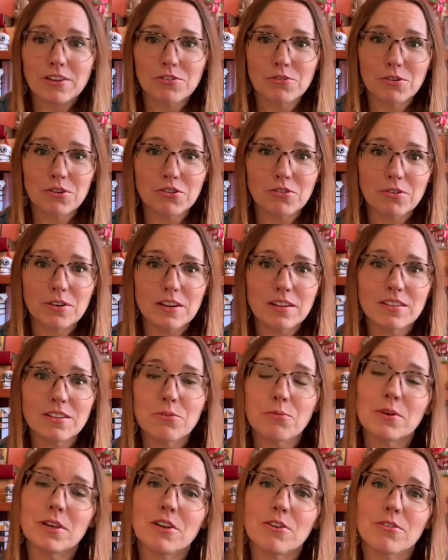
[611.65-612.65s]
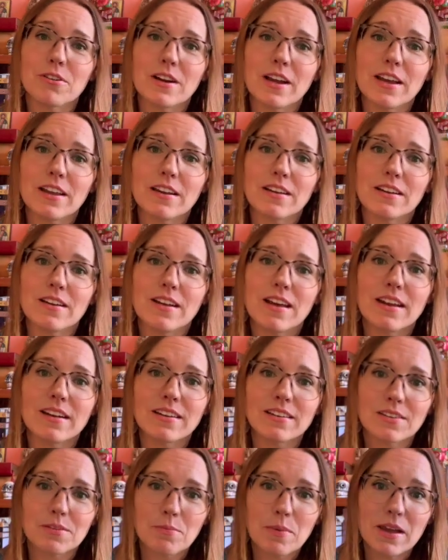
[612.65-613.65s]
retreat that we created and
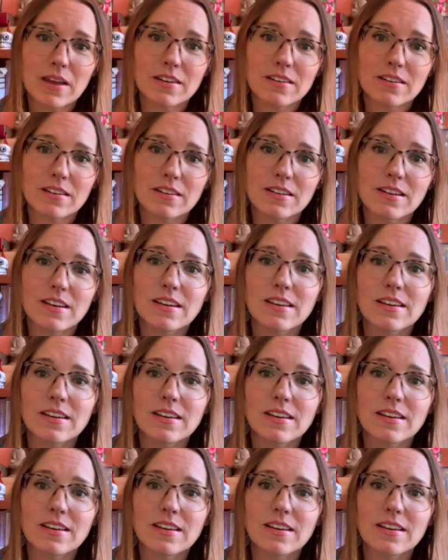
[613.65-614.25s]
expanded,